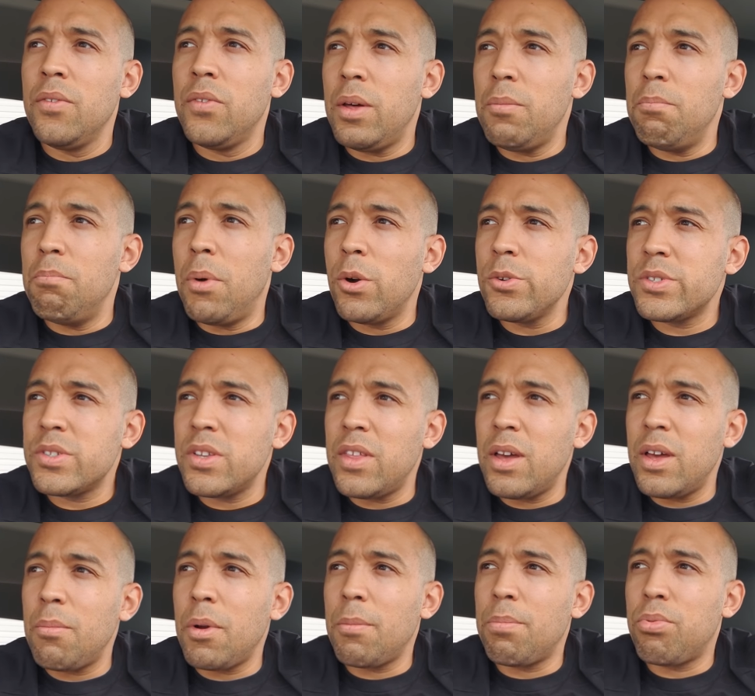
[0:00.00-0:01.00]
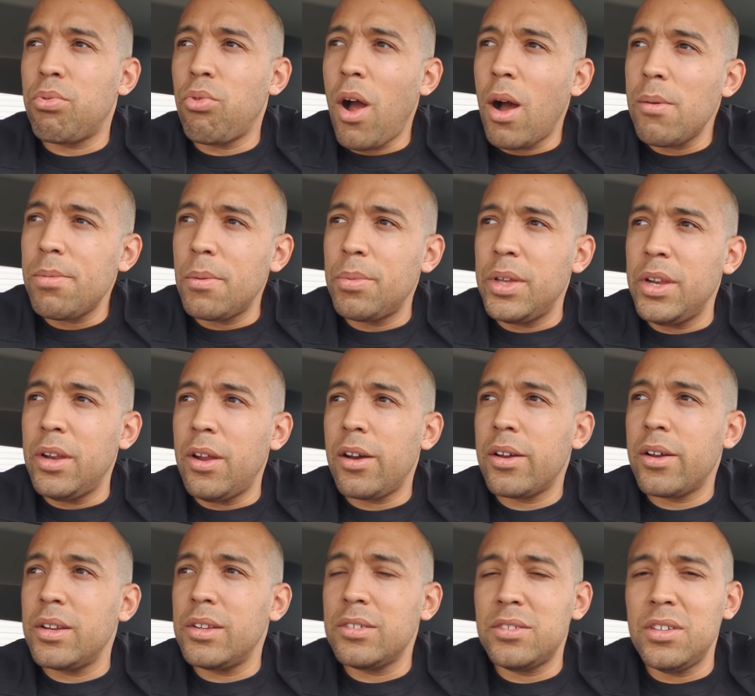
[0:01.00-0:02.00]
that most of them are probably
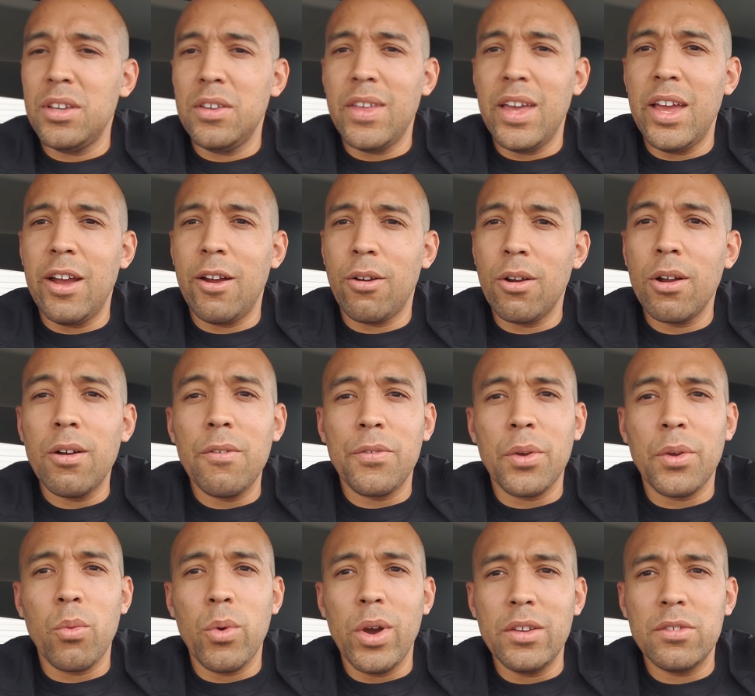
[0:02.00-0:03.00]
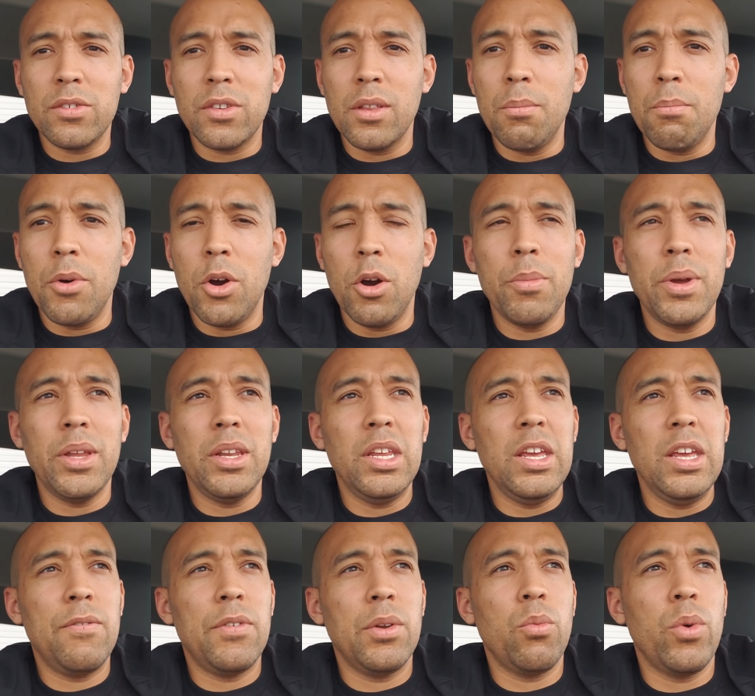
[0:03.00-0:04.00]
not going to see the error of their ways in the moment,
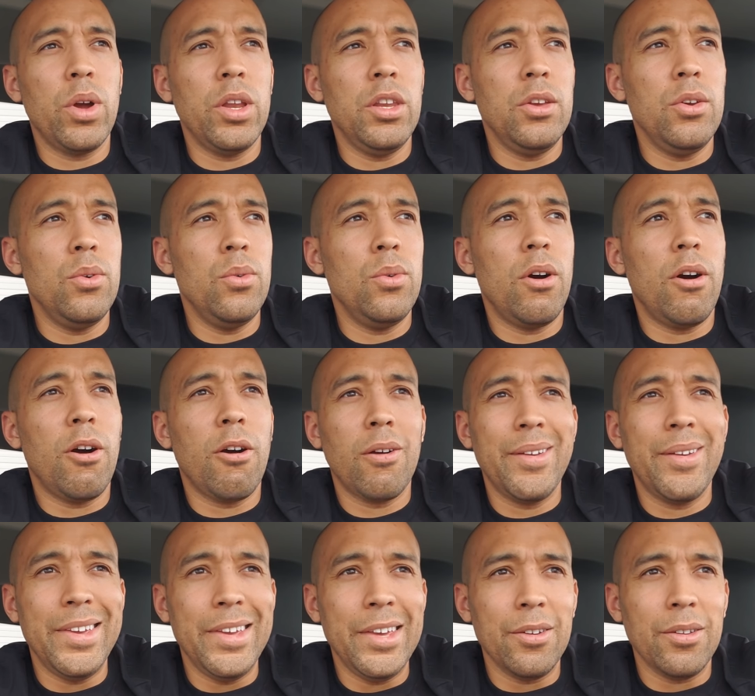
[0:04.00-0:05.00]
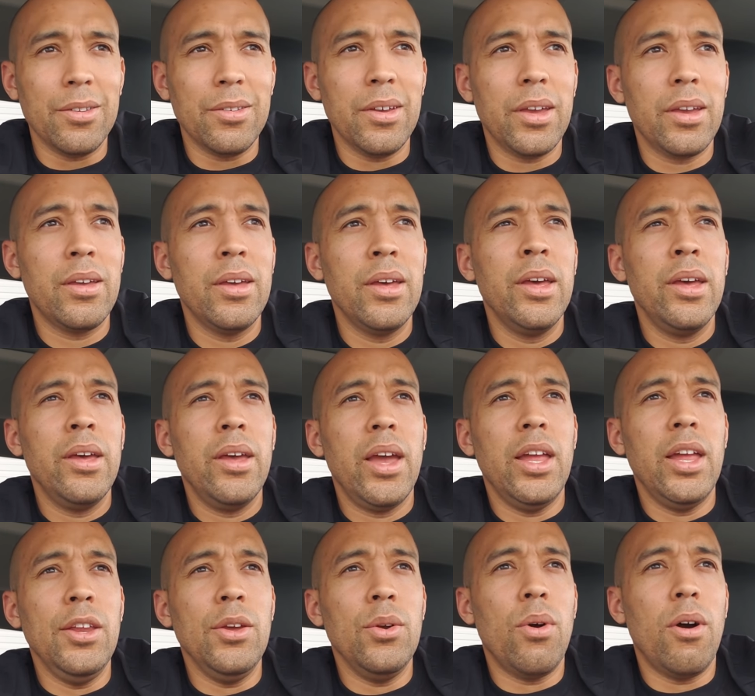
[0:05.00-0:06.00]
even when you are yielding
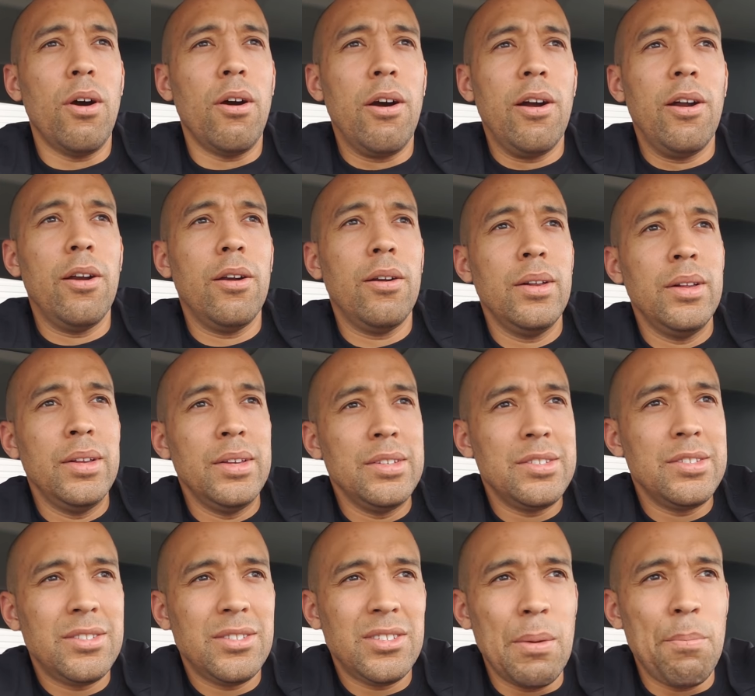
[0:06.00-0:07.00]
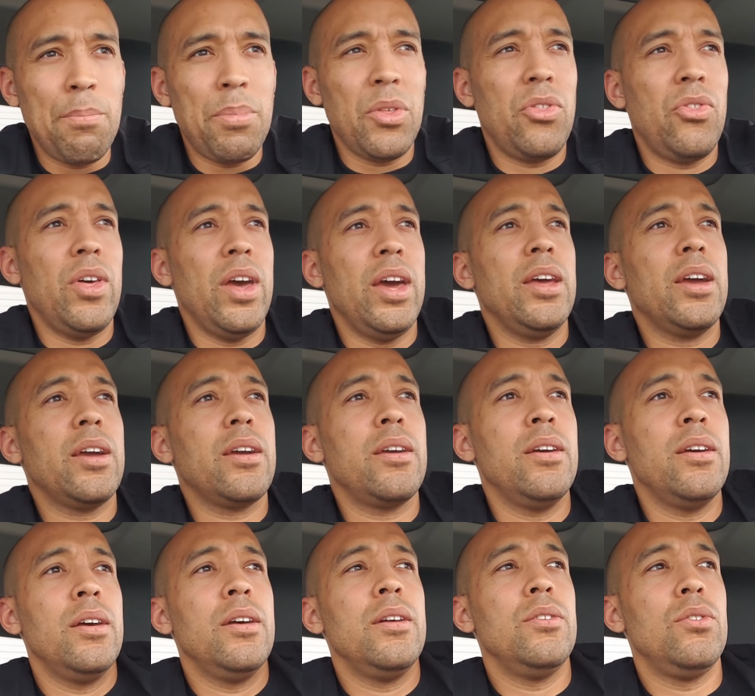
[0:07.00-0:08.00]
and you are
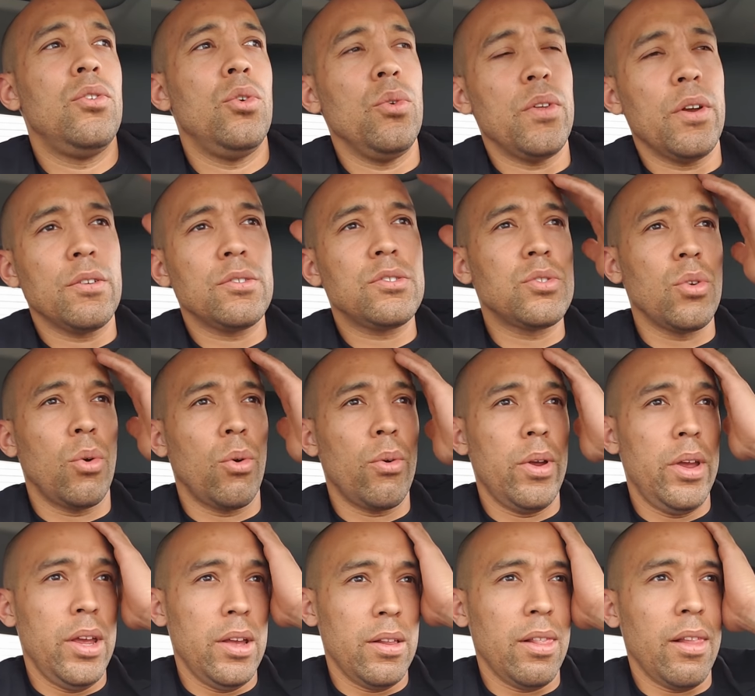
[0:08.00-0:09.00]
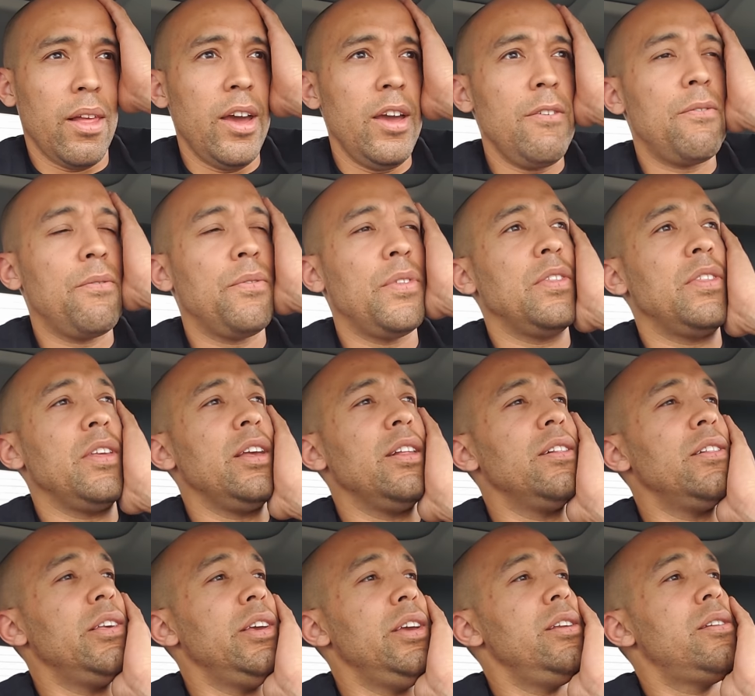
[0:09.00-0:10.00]
sympathetic to their sorry life that they
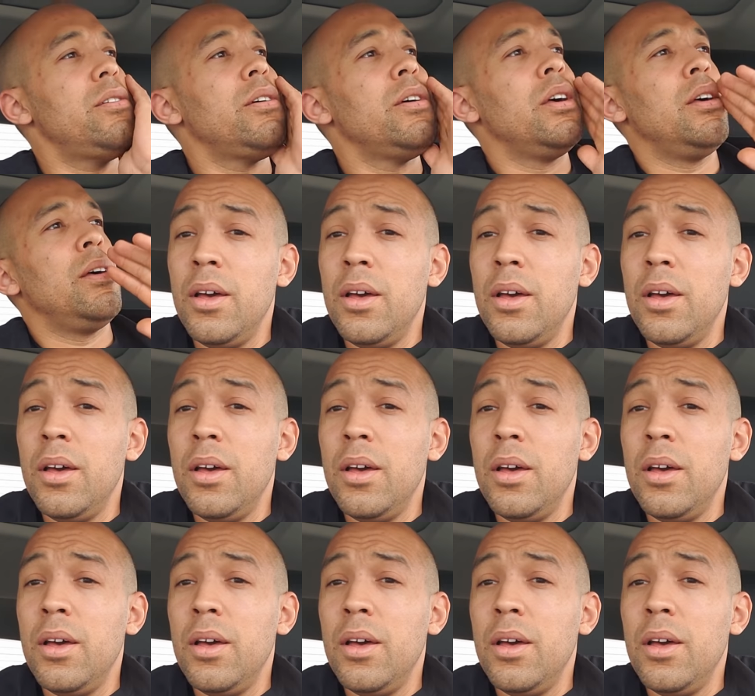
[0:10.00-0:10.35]
lead.